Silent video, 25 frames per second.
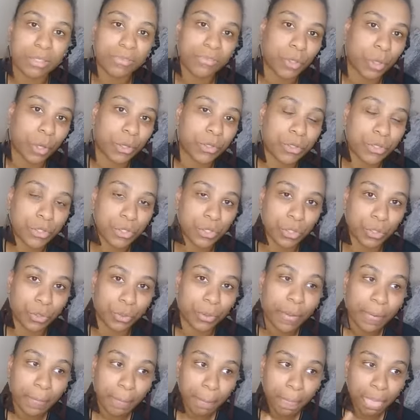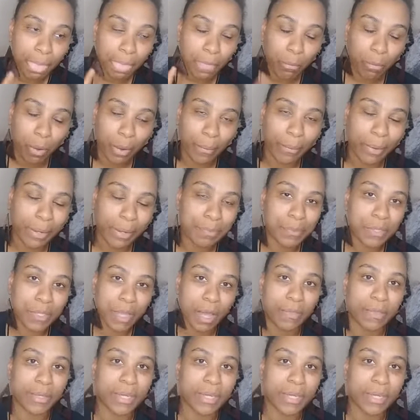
If you go to my website,